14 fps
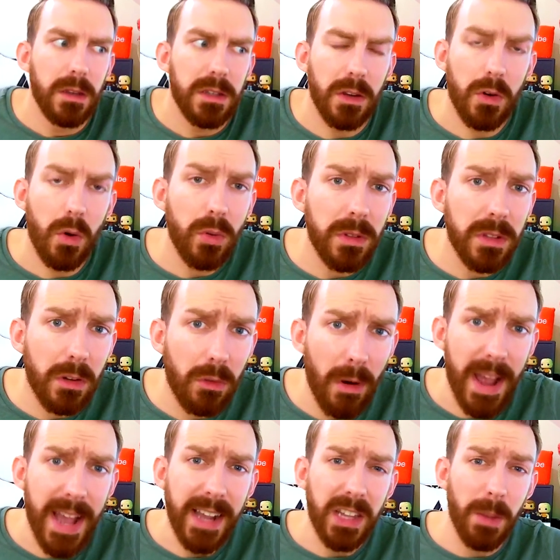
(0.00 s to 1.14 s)
So according to
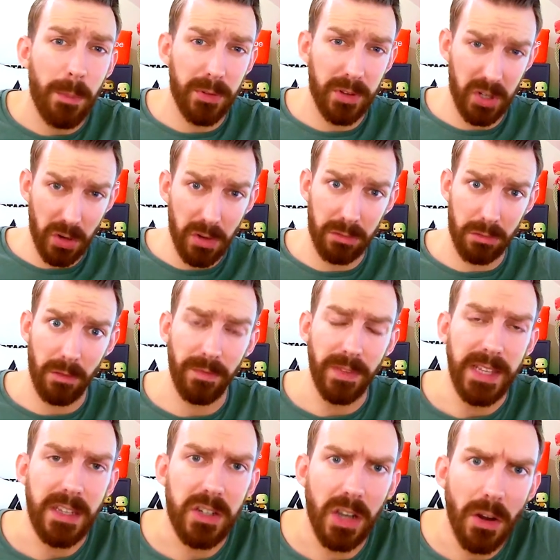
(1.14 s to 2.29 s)
Greg, the producer of
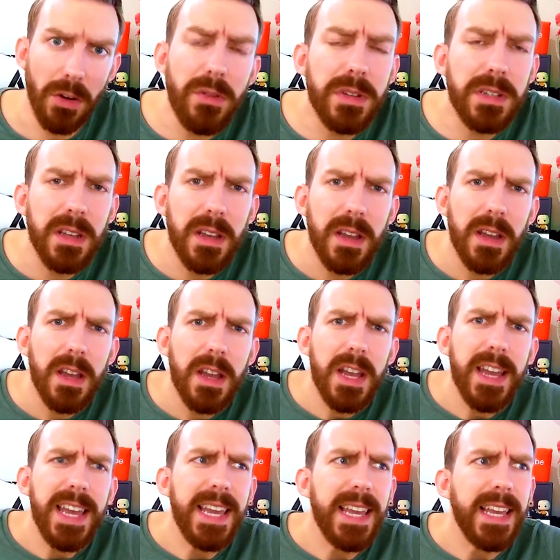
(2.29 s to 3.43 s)
these shows,
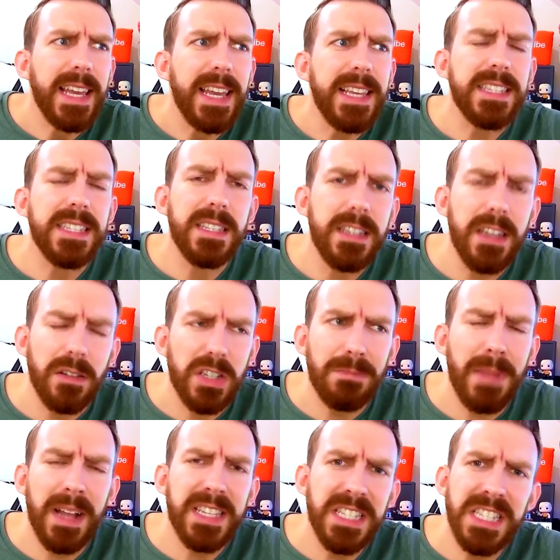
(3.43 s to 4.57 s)

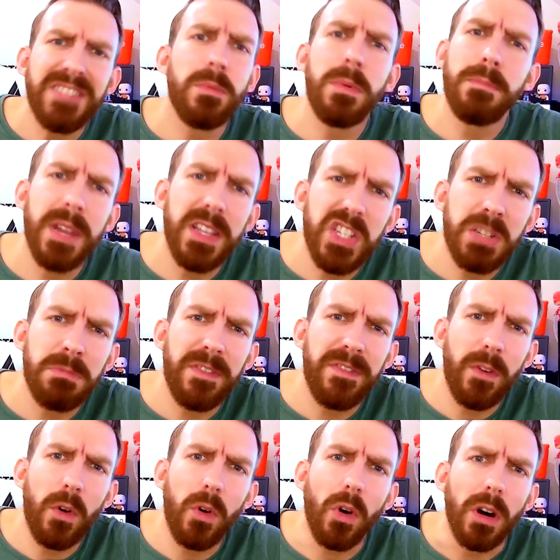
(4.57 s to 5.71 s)
Superman's never been mentioned
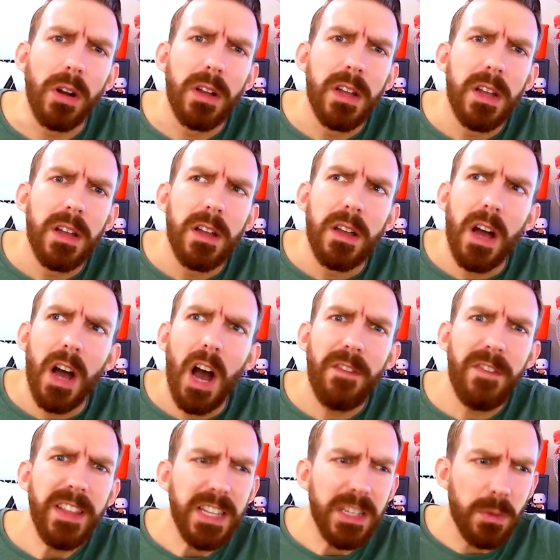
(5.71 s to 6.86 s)
before. I
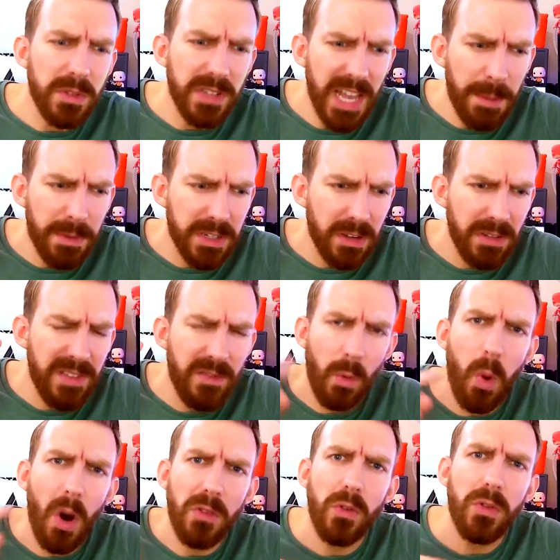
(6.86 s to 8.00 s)
think this was episode either
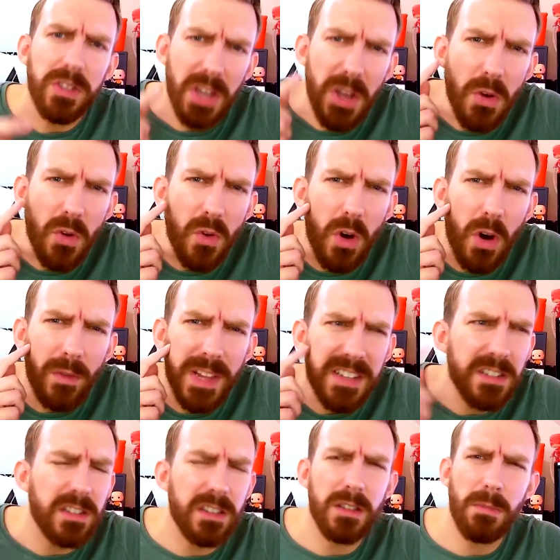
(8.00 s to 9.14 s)
1 or 2 of
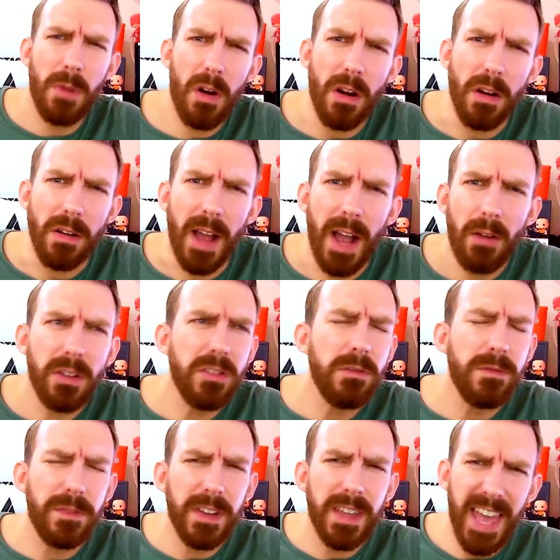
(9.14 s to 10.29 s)
Legends of Tomorrow. How can
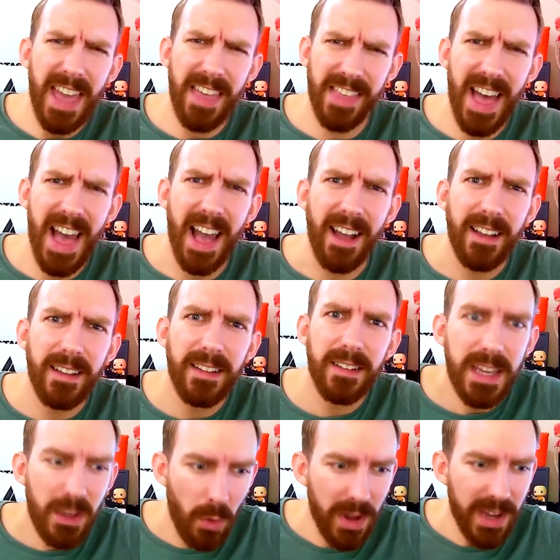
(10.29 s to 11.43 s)
you forget that?
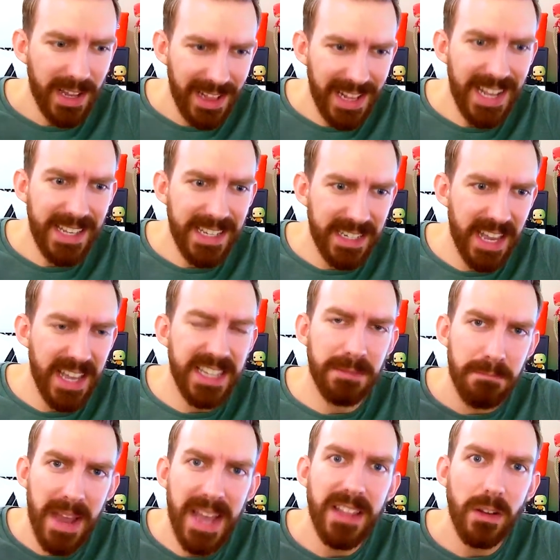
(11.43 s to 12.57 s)
He quite clearly says
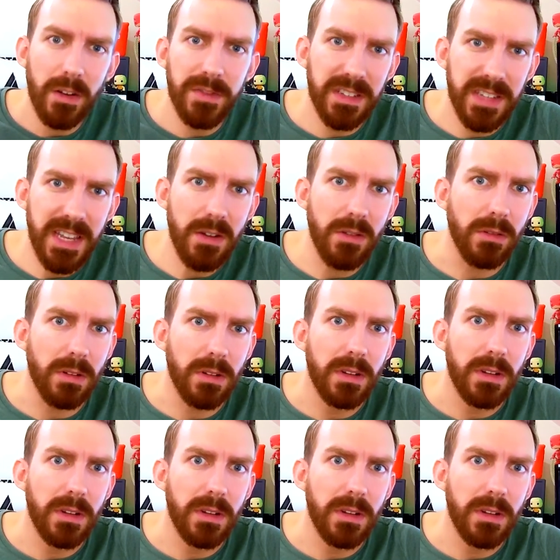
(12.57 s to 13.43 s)
Men of Steel.